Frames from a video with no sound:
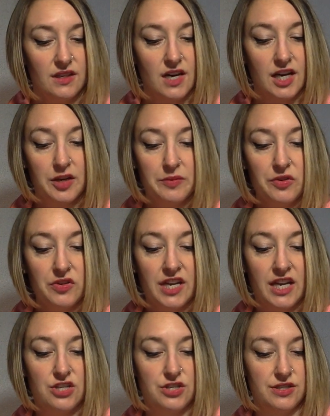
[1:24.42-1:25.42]
A
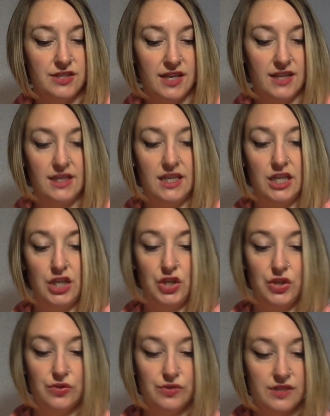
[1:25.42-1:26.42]
communication technique
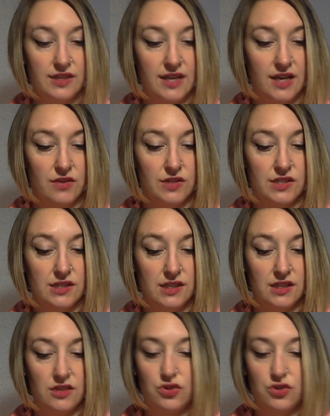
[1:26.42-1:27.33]
used in counseling,